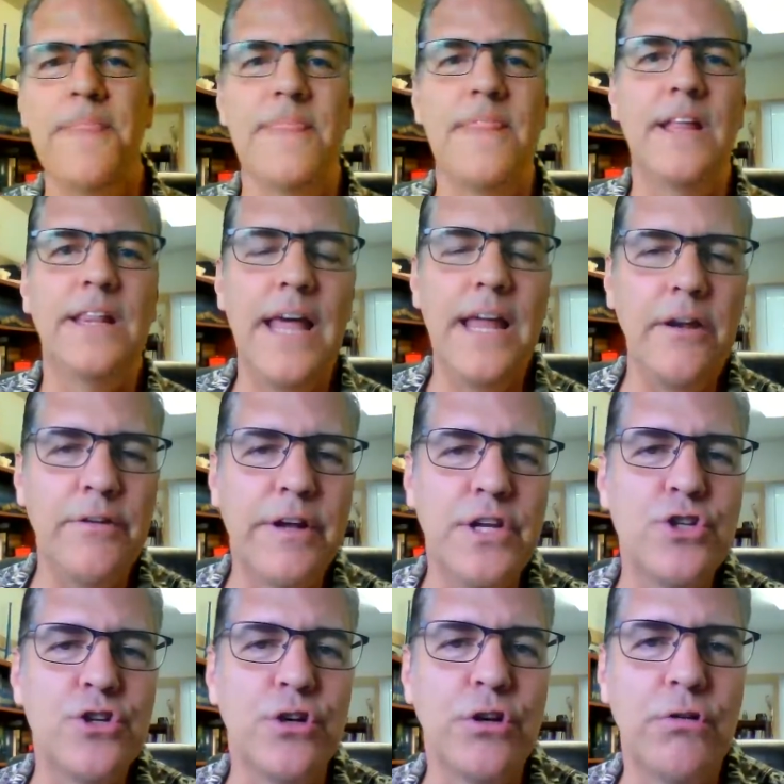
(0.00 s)
the lender can
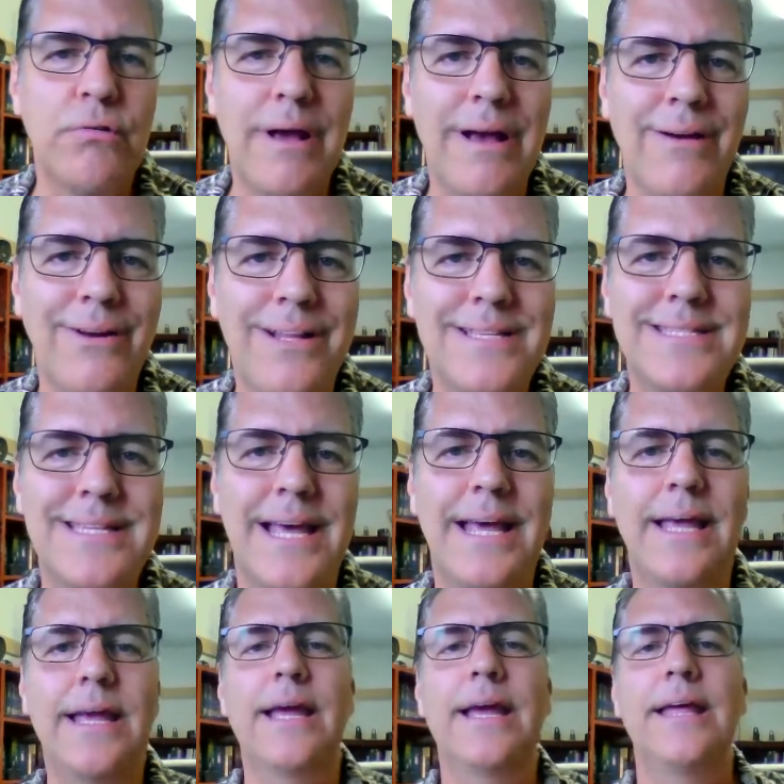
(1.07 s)
turn around and
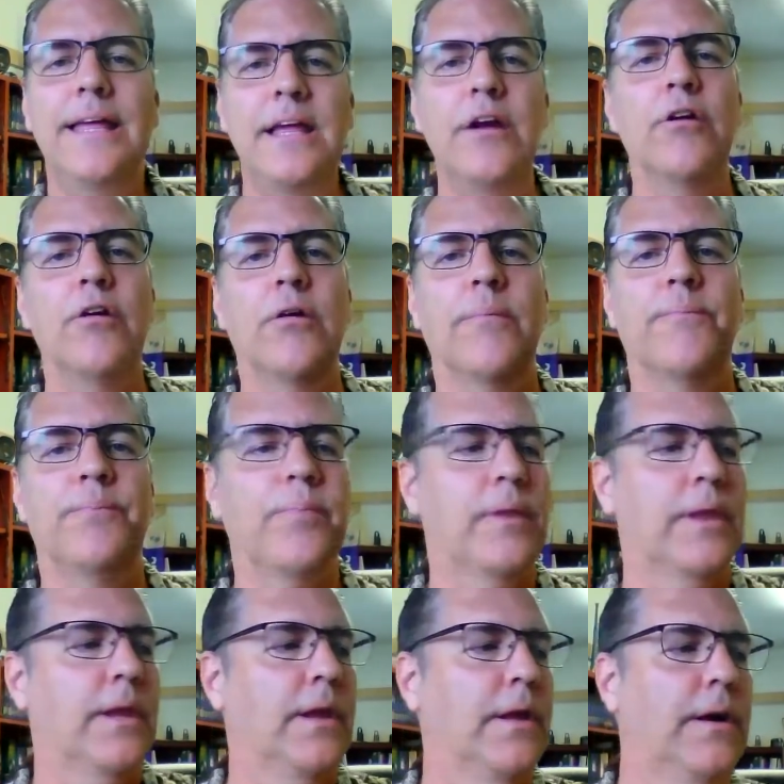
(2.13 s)
say, here,
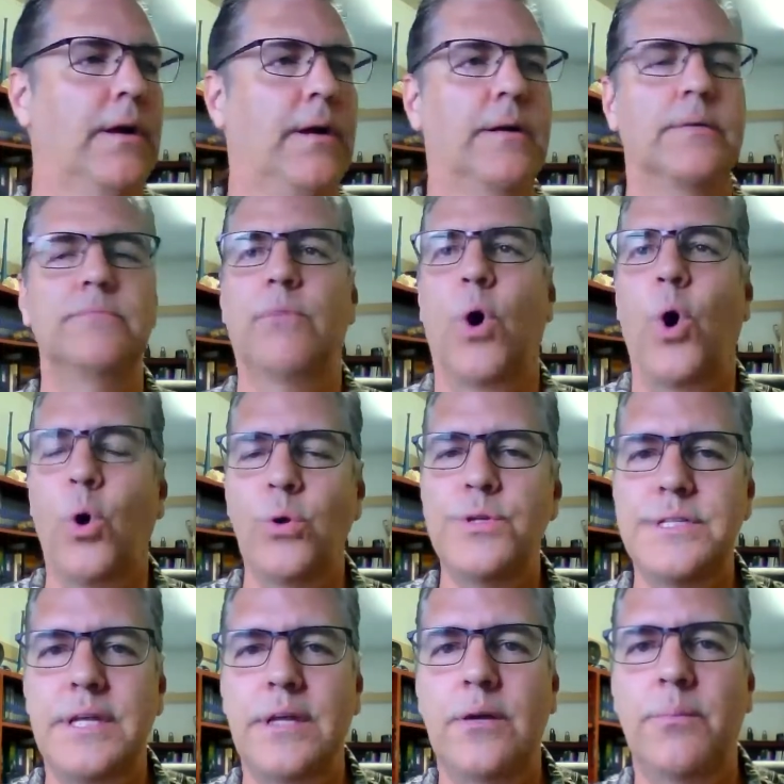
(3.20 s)

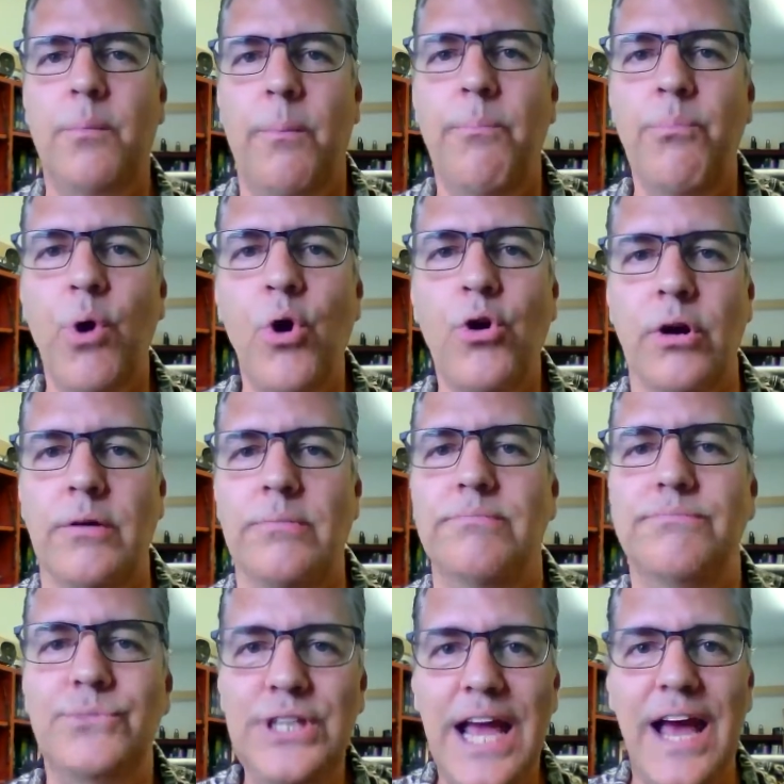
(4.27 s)
wholesale broker,
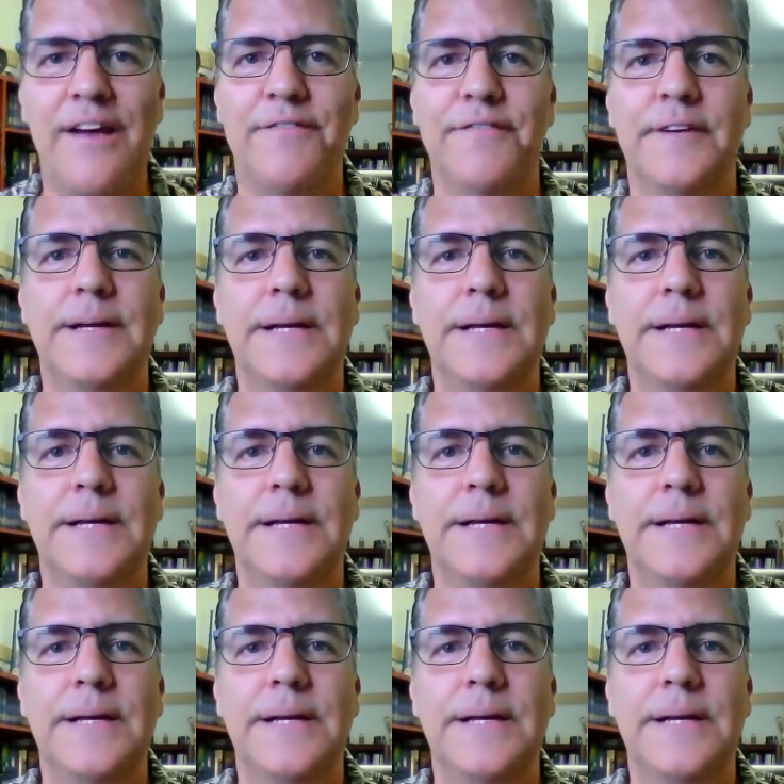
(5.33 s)
Jeff,